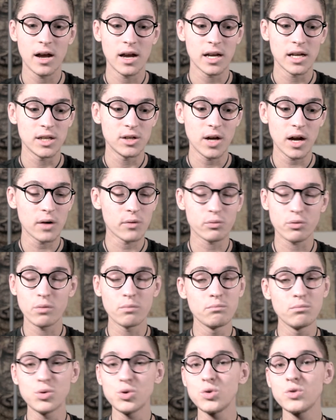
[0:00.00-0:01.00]
You gotta
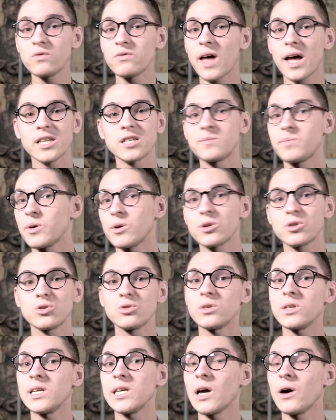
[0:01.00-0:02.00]
remove that
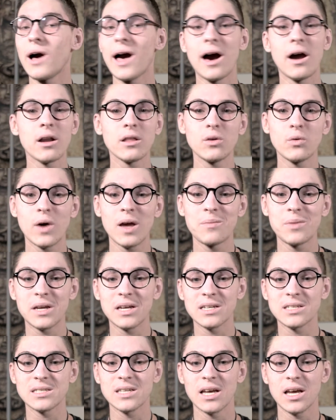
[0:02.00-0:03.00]
spiritual ego out of the way,
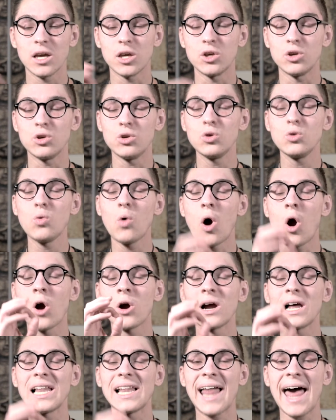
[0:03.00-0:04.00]
because you
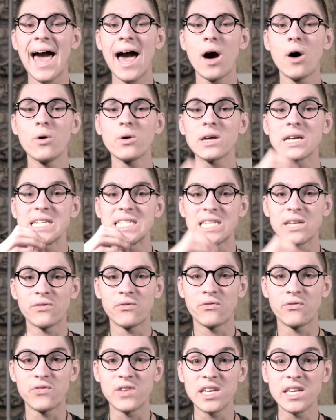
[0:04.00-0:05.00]
are allowed to
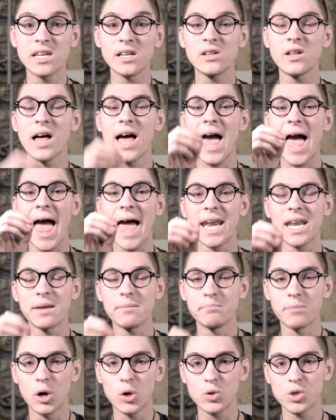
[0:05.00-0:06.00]
feel an
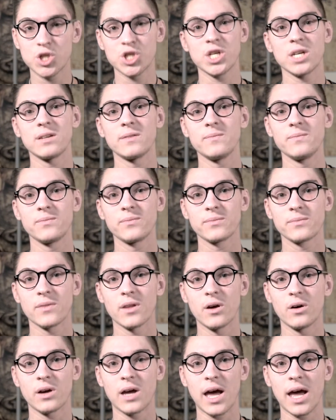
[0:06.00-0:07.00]
emotion.
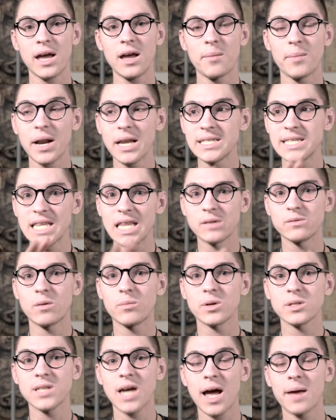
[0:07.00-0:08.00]
Okay, I'm gonna say that one
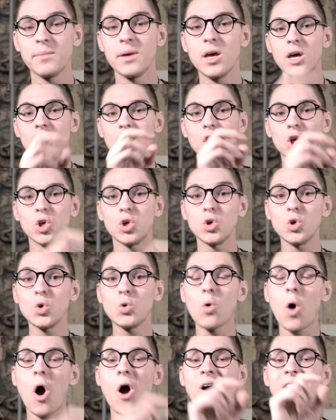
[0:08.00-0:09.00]
more time.
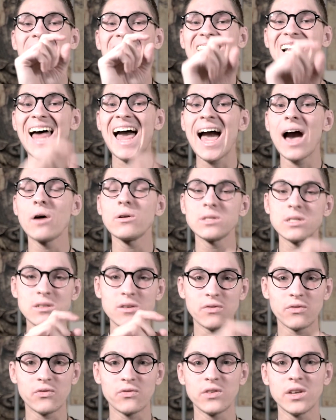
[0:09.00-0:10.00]
You are allowed to
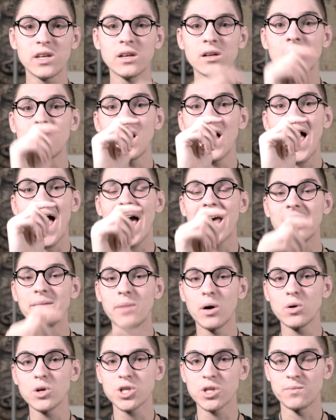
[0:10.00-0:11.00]
feel an
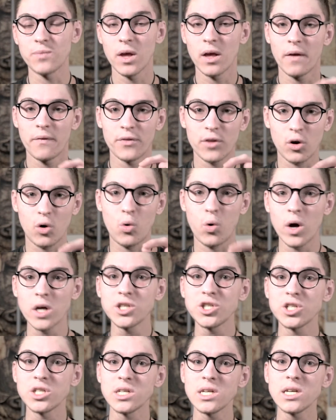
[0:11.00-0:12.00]
emotion. The
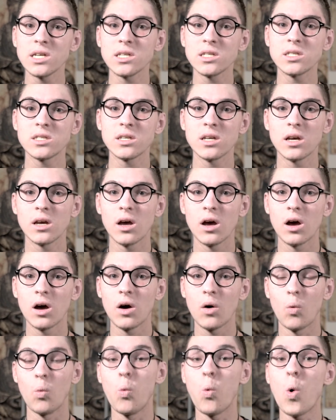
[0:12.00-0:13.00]
question is,
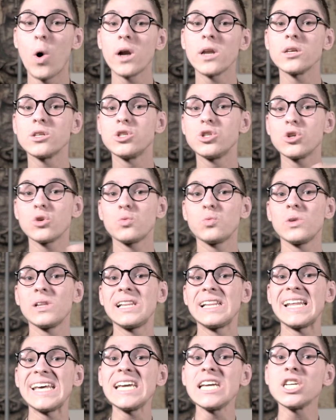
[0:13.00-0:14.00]
what is your
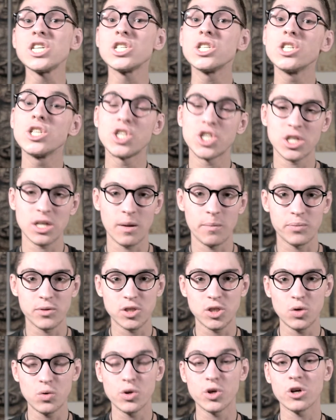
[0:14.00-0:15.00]
relationship
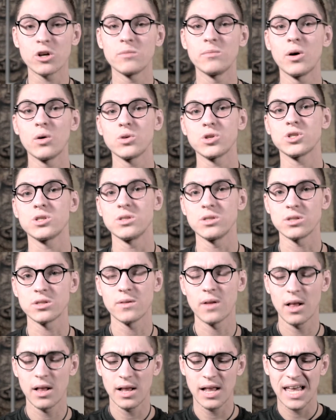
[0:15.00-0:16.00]
to your emotions?
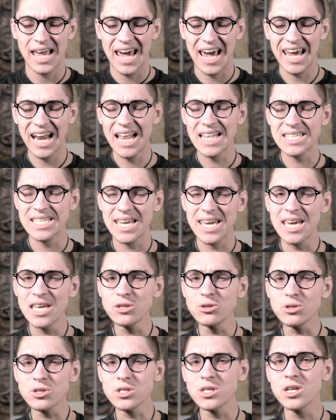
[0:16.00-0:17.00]
And it's an
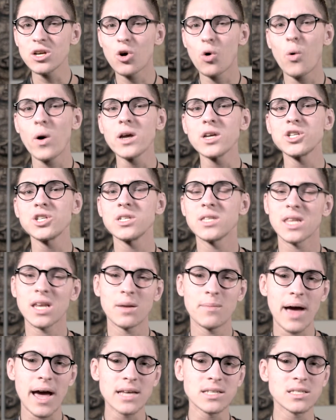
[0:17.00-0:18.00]
interesting question that
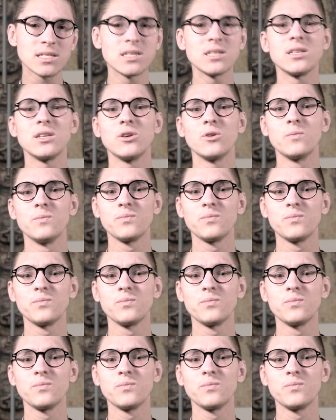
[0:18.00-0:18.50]
I'm asking you,